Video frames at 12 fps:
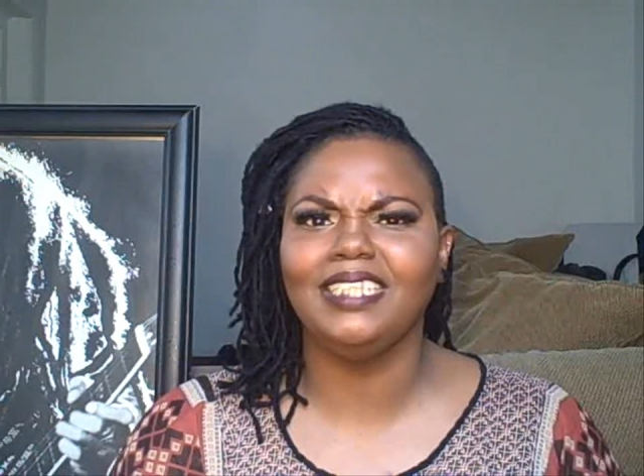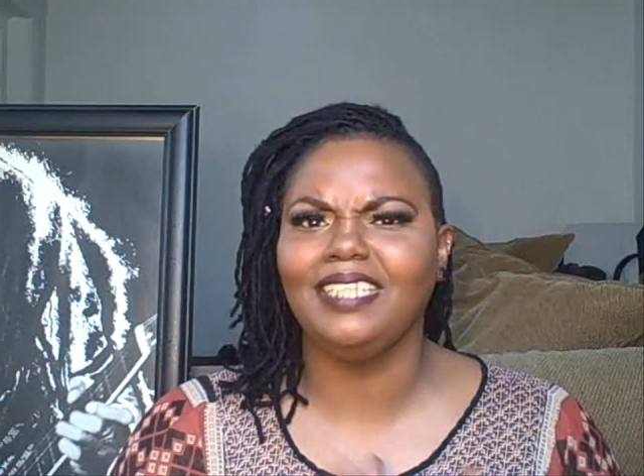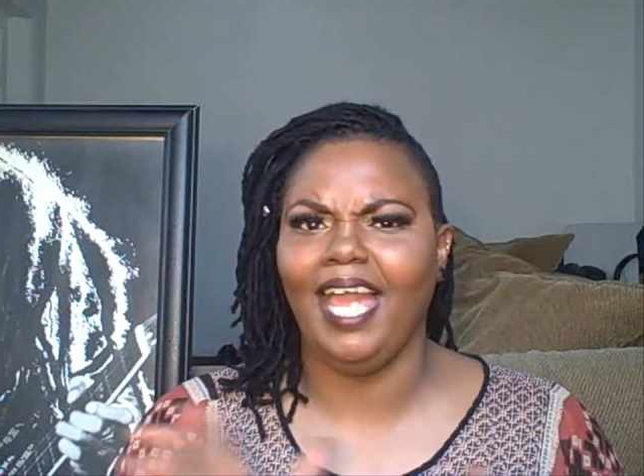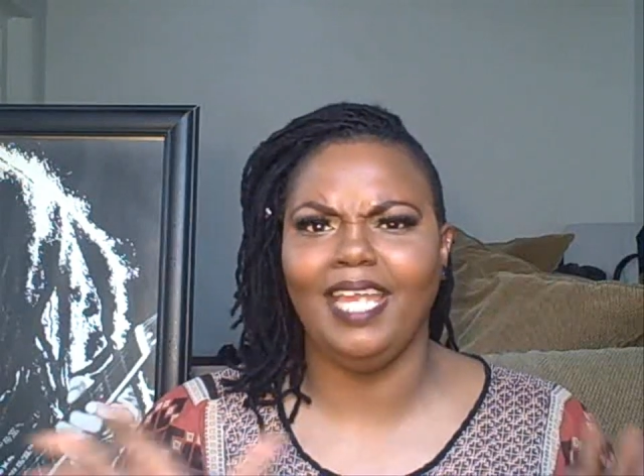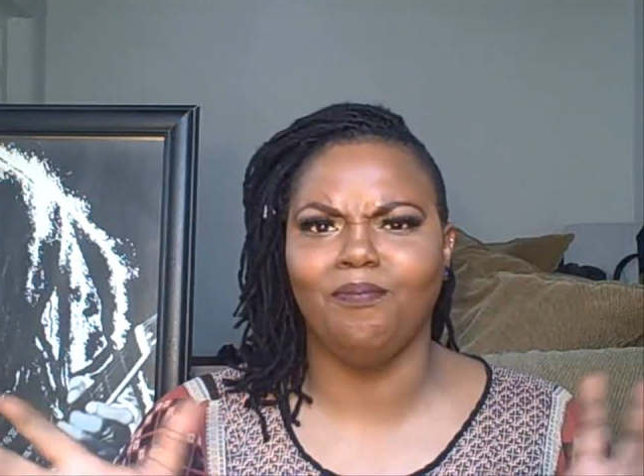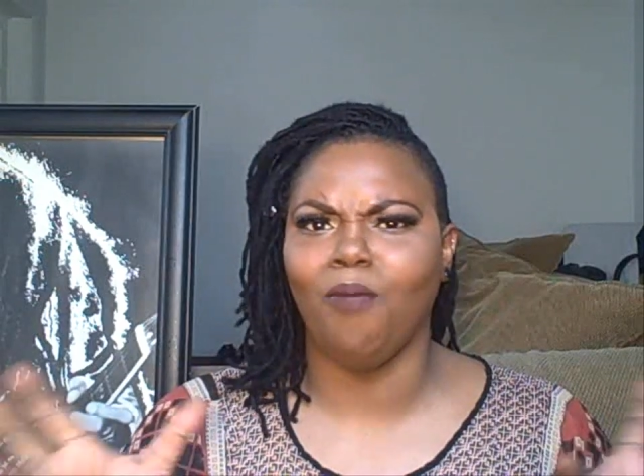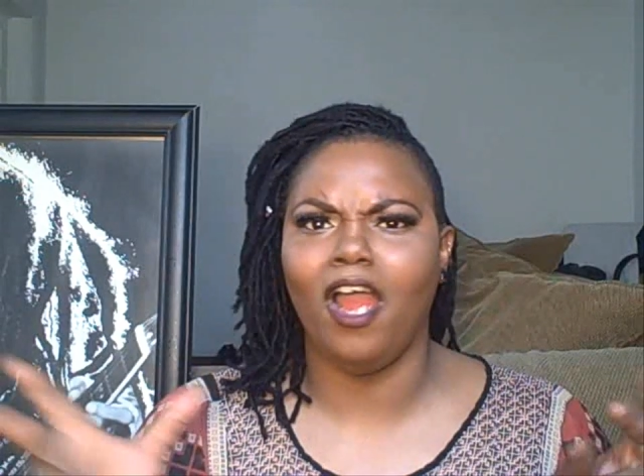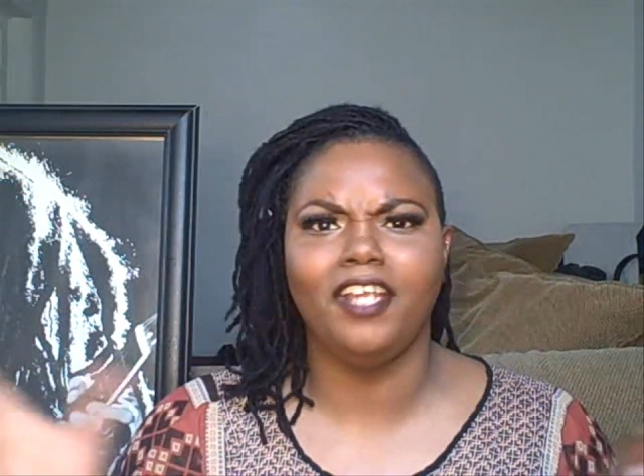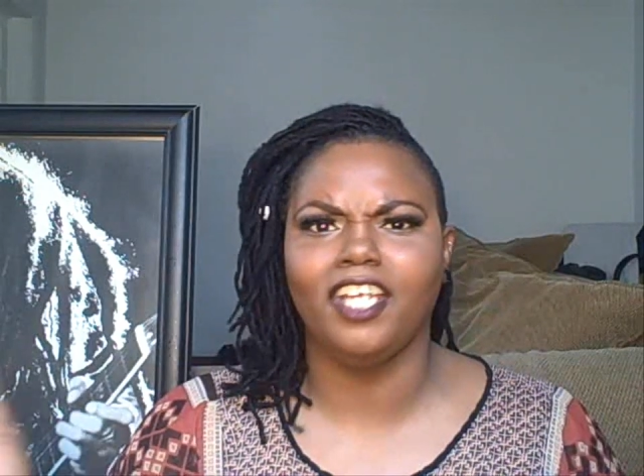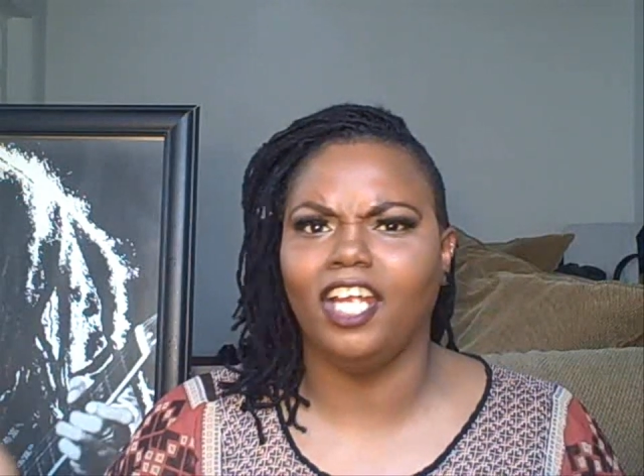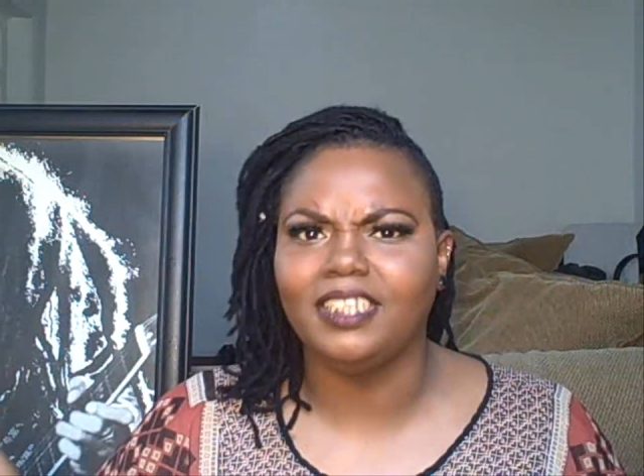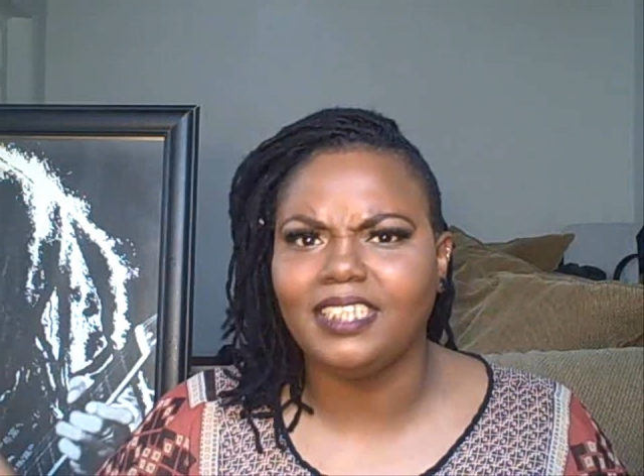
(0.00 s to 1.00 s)
it's like
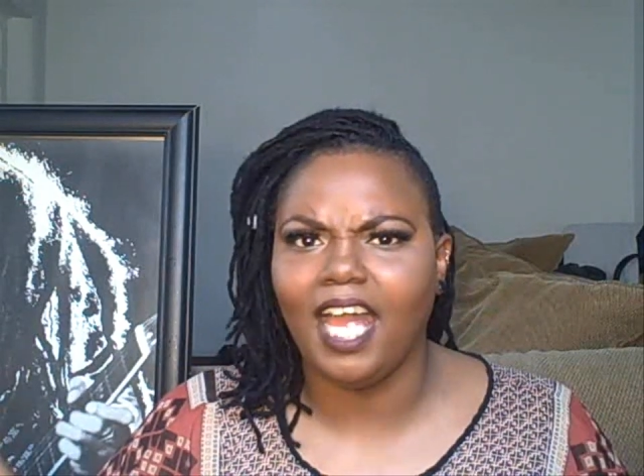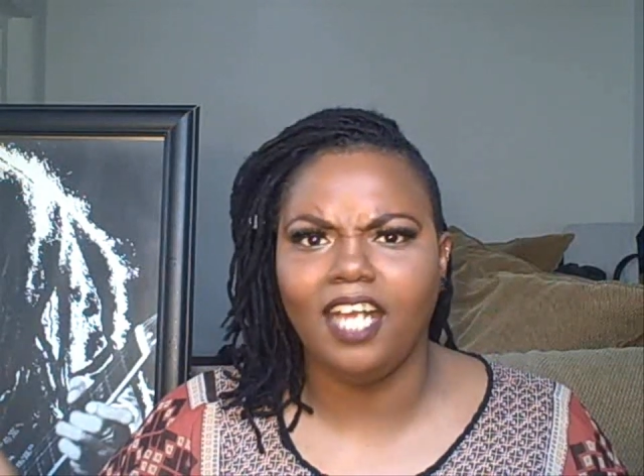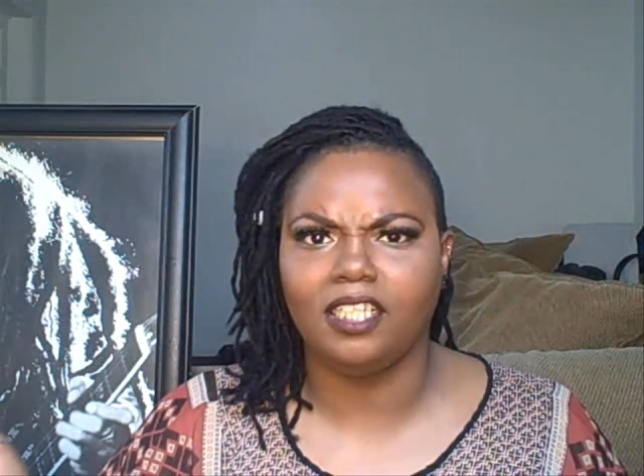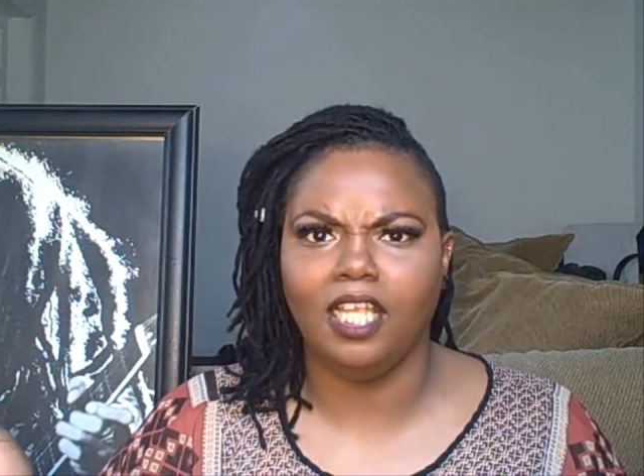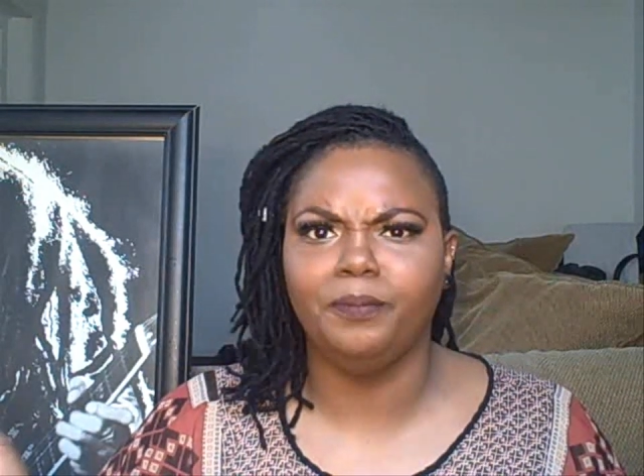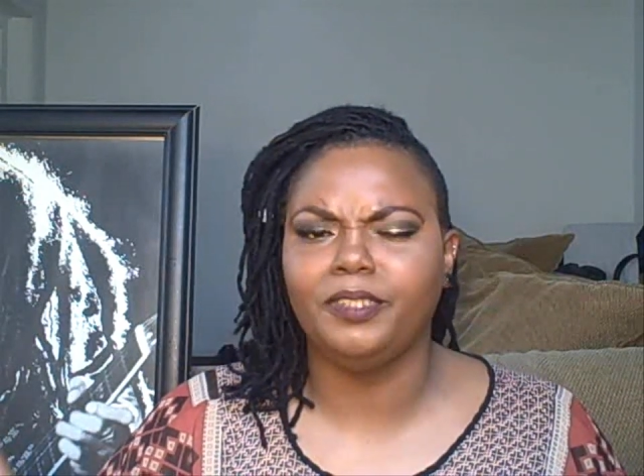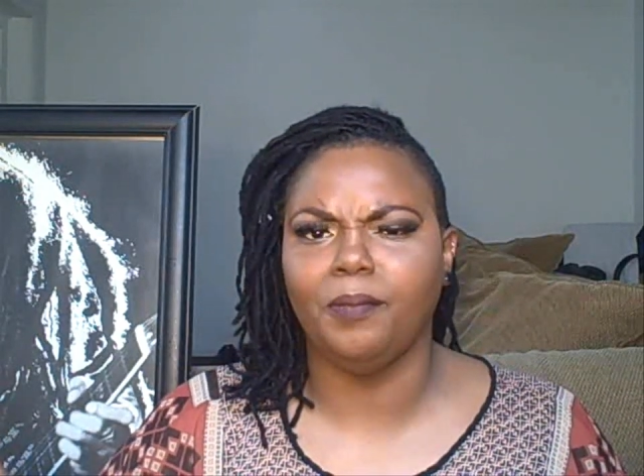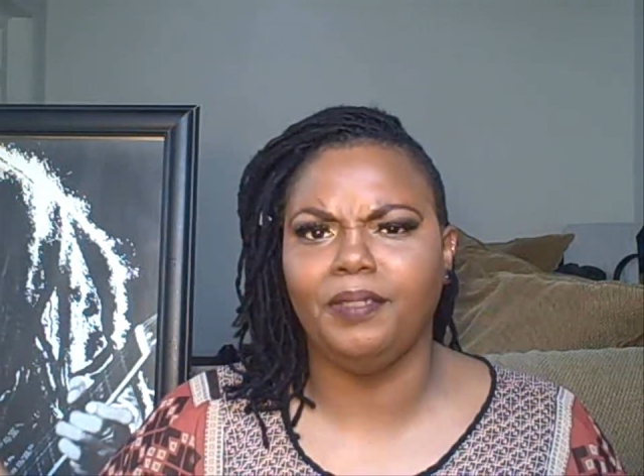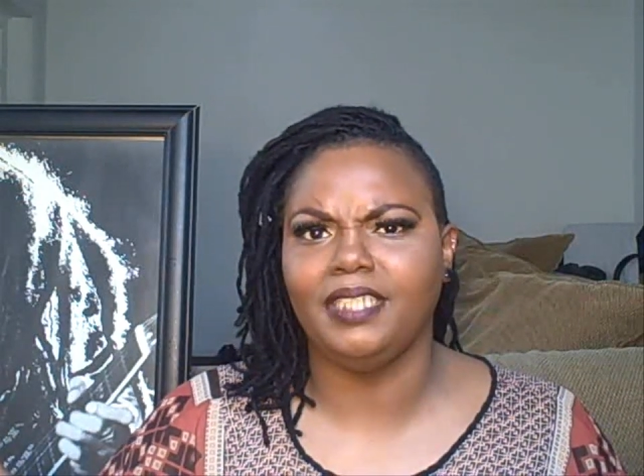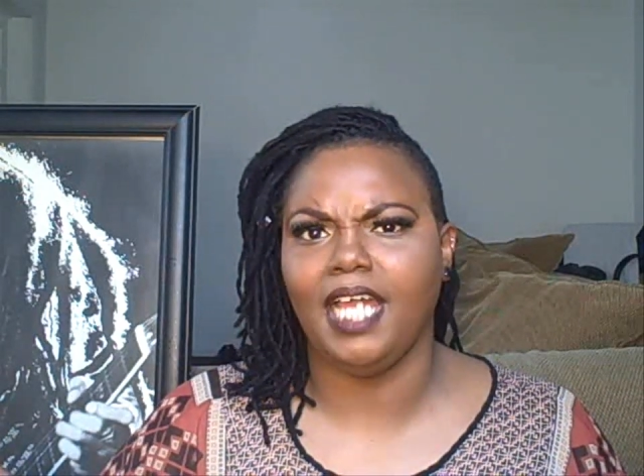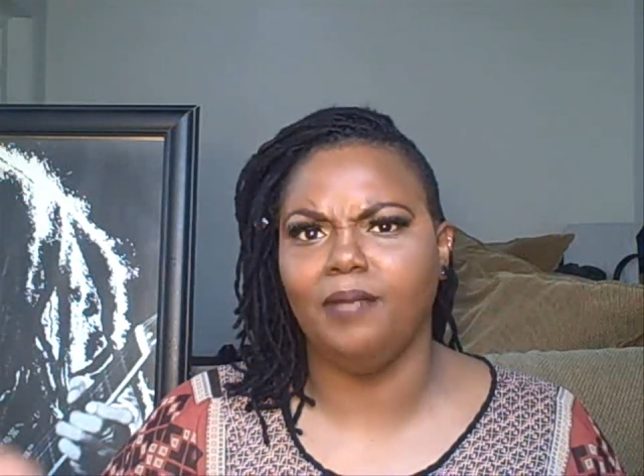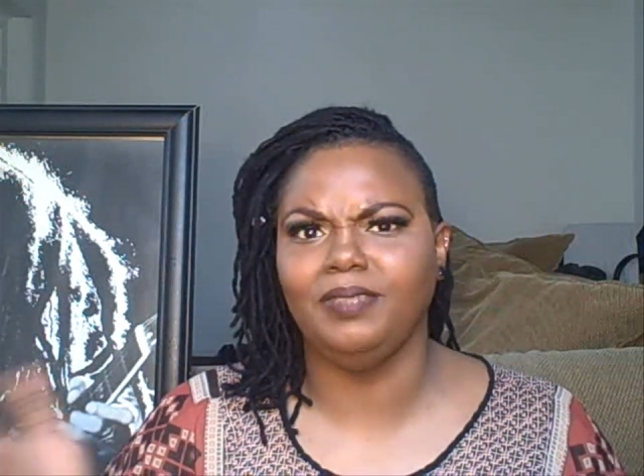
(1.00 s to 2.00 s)
barnyard style clubs
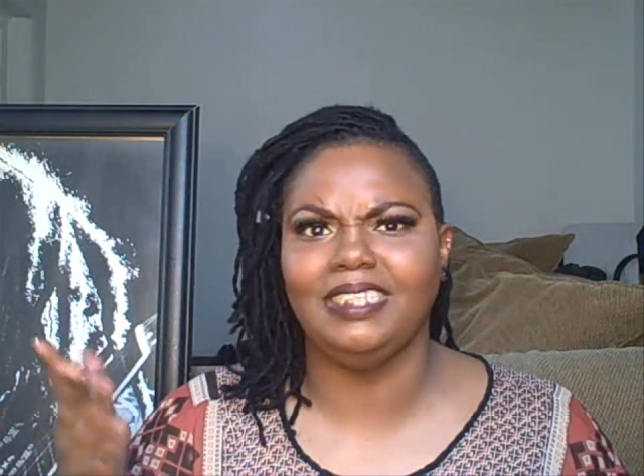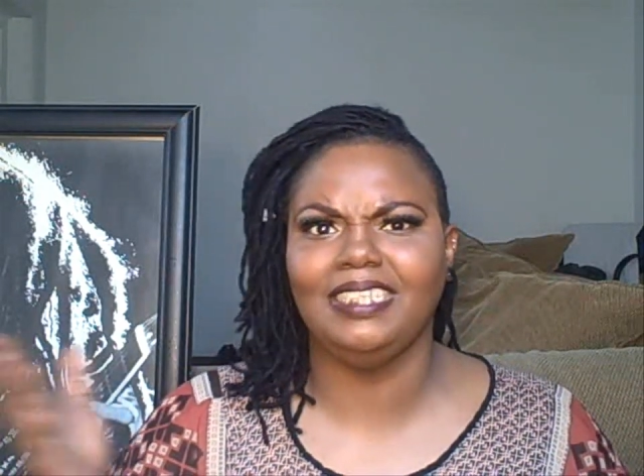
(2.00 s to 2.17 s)
sometimes.